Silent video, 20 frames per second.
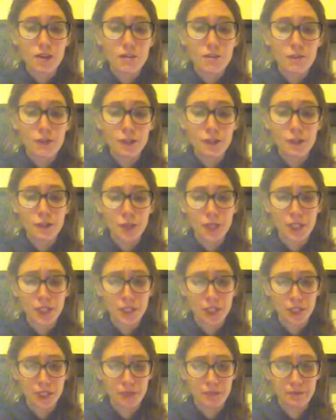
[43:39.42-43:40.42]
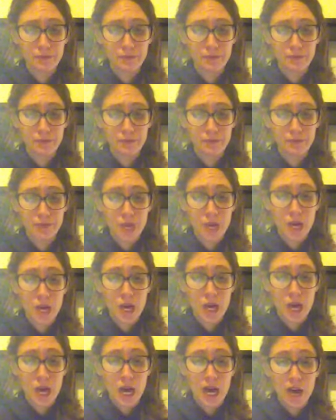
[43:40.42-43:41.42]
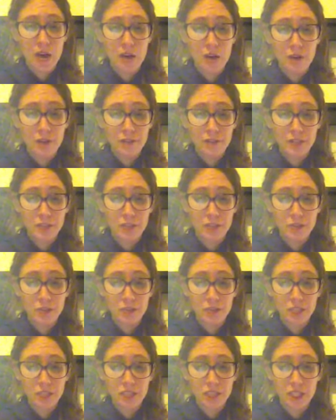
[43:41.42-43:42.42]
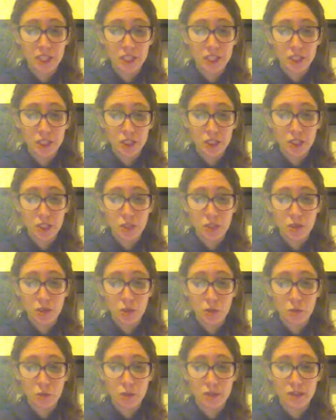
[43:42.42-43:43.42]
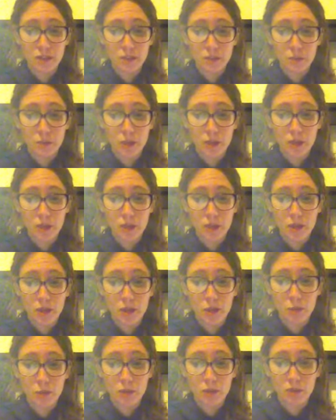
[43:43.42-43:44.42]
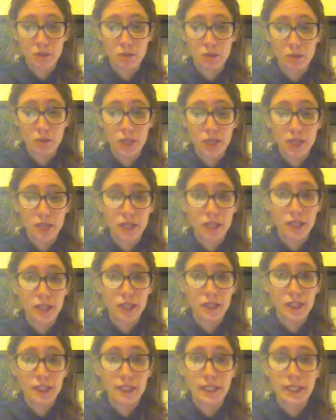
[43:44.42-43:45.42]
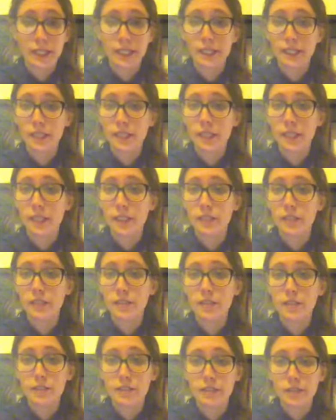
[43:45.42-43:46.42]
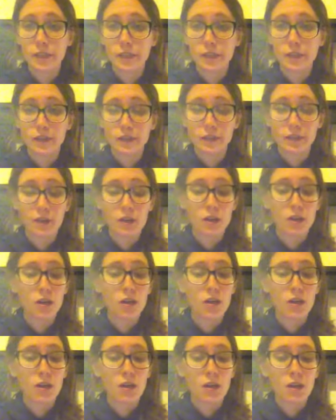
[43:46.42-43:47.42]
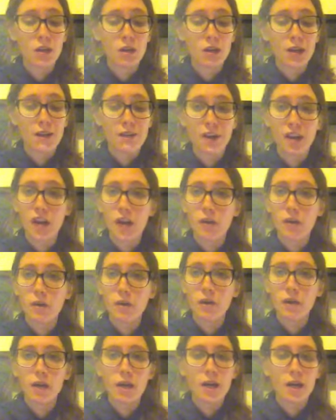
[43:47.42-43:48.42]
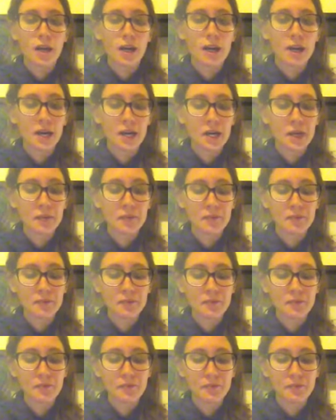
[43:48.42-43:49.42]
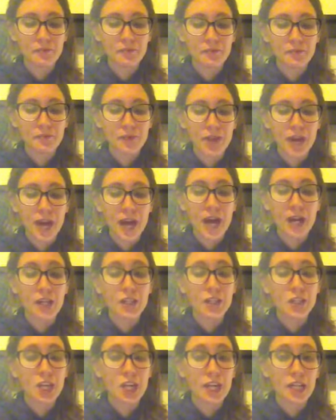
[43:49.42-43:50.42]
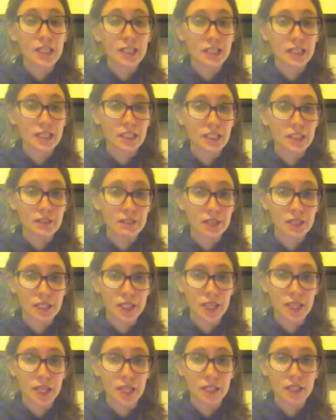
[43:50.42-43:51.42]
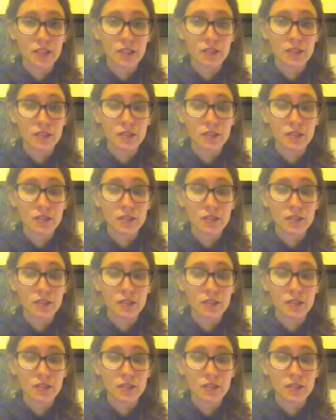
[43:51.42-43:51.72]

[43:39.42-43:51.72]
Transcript: First question. How often do you stitch? Once a month? Once a week? Daily? Etc., etc.? Every hour? I try to stitch every day.